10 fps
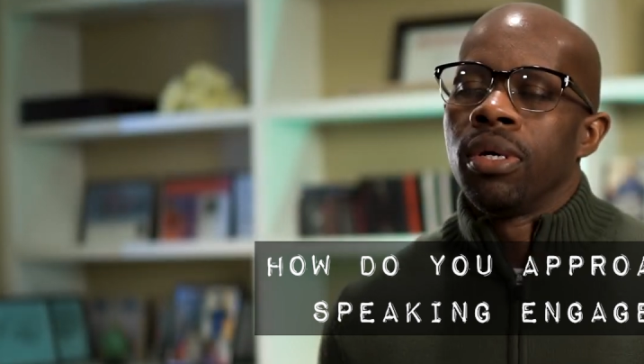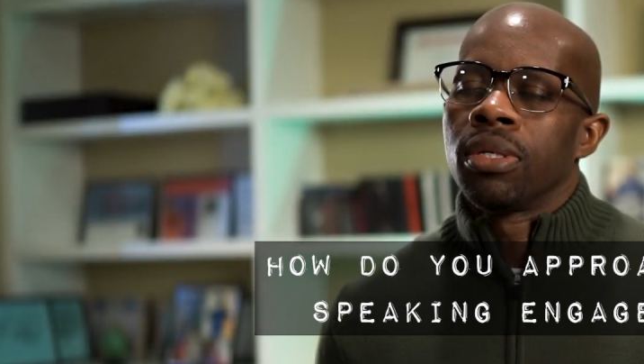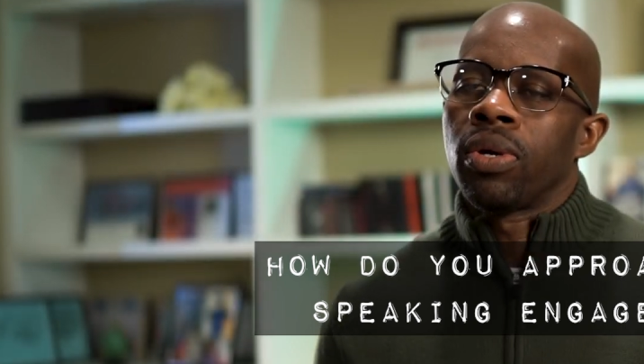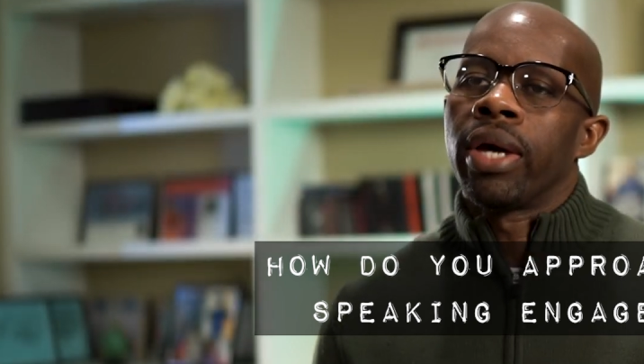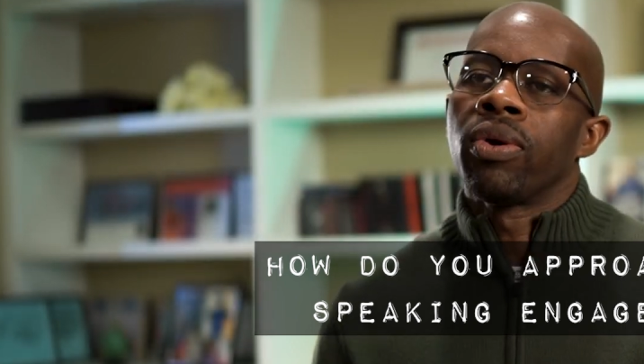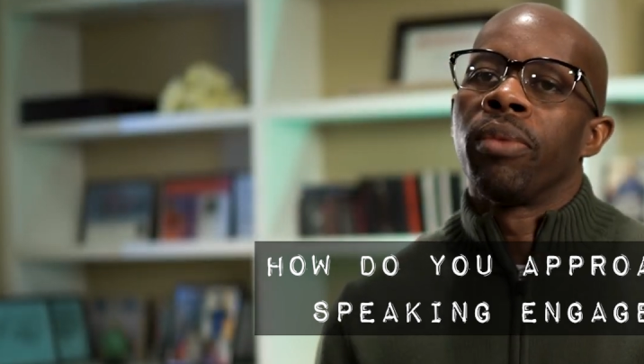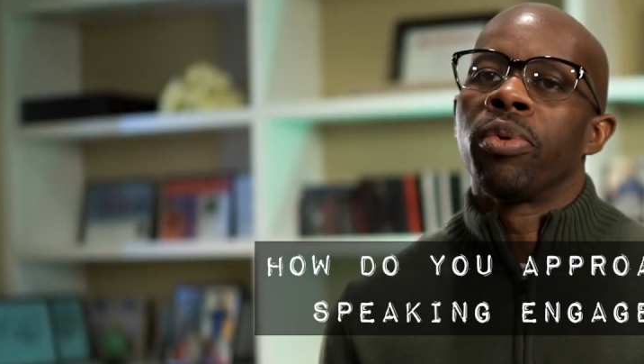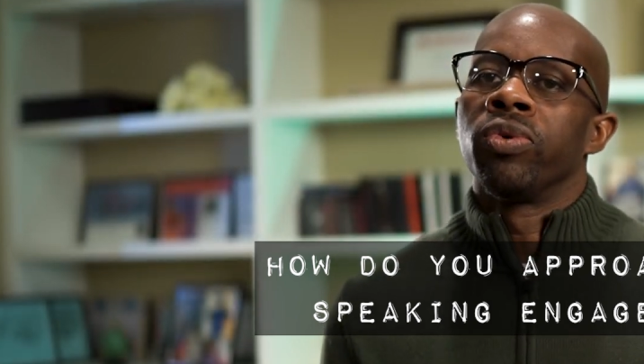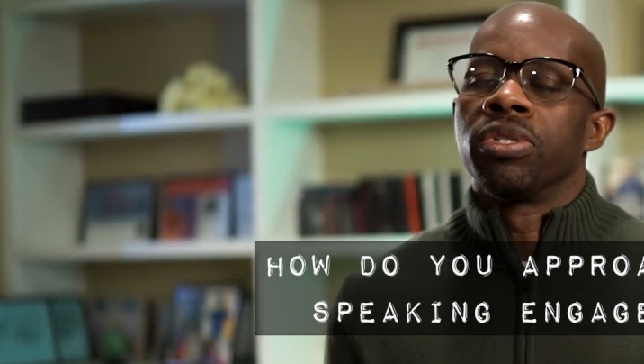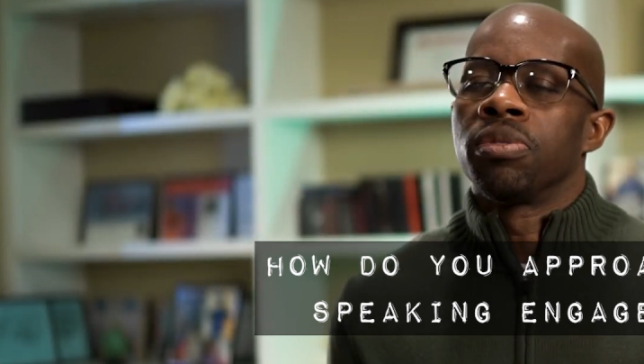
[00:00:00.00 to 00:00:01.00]
So how do I
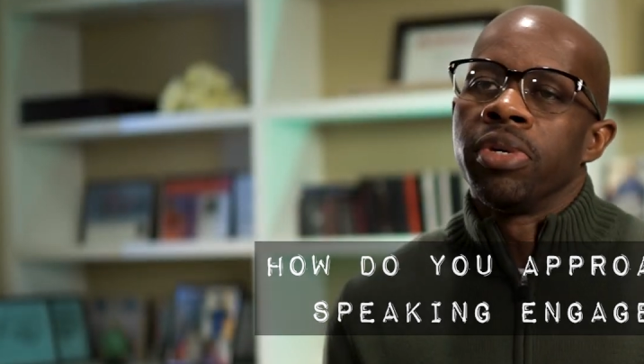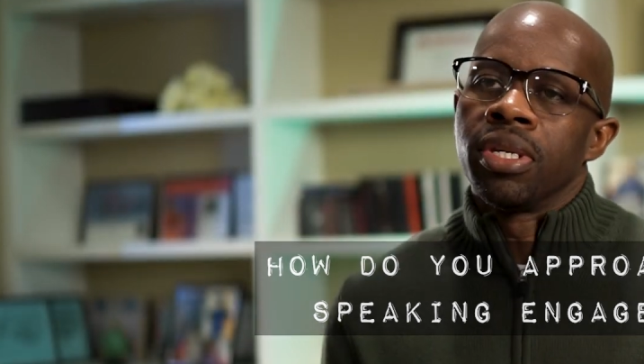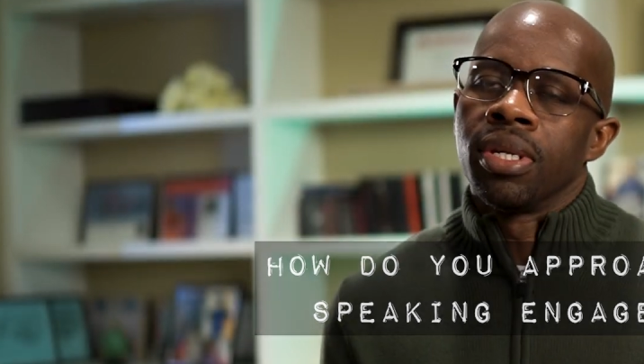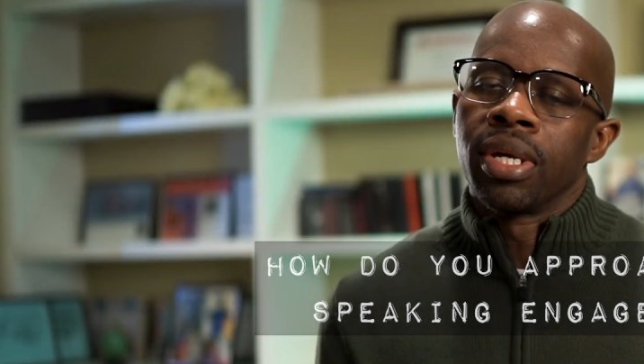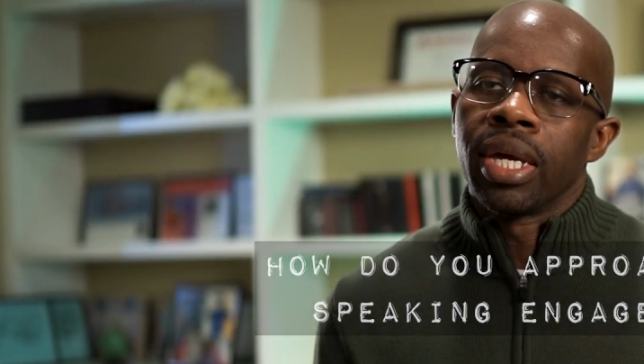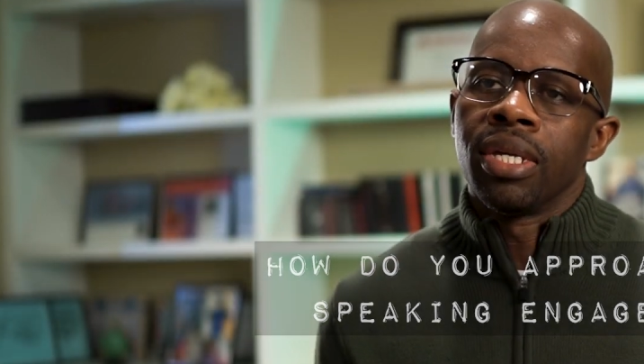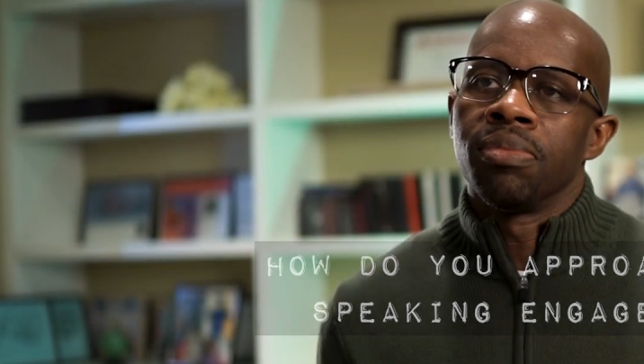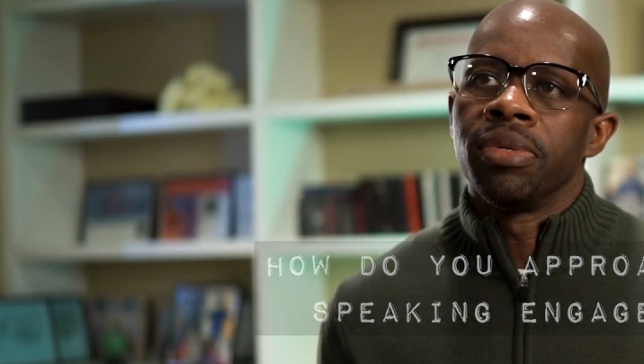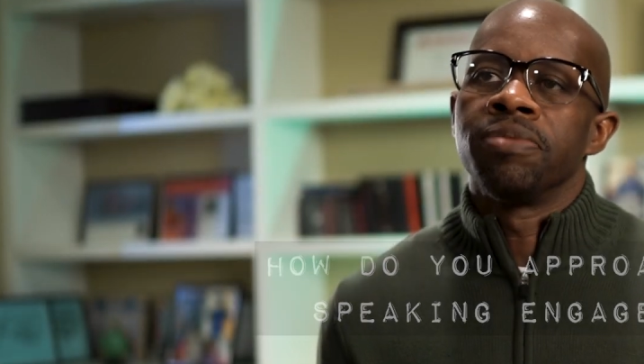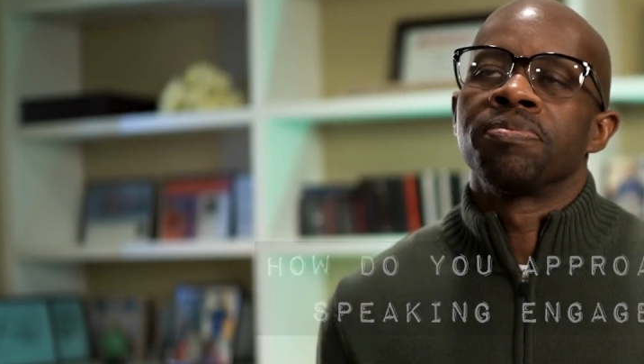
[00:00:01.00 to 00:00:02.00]
approach a speaking
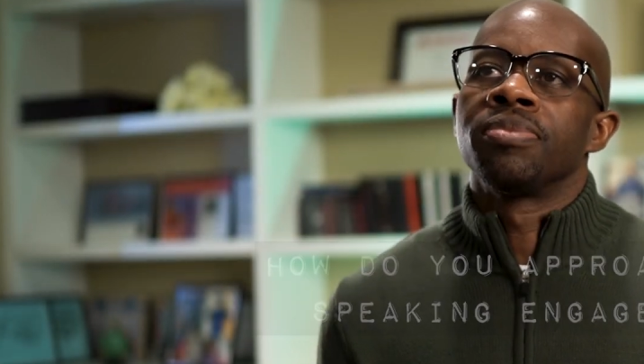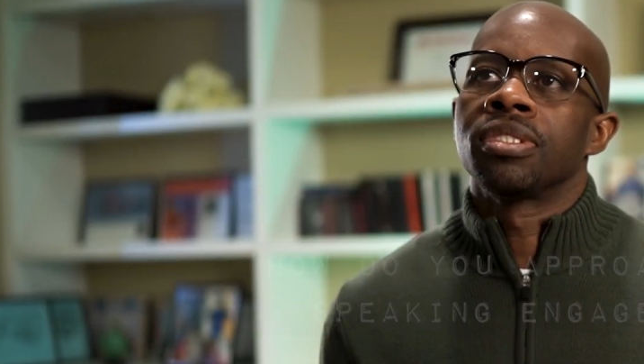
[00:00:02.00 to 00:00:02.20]
engagement?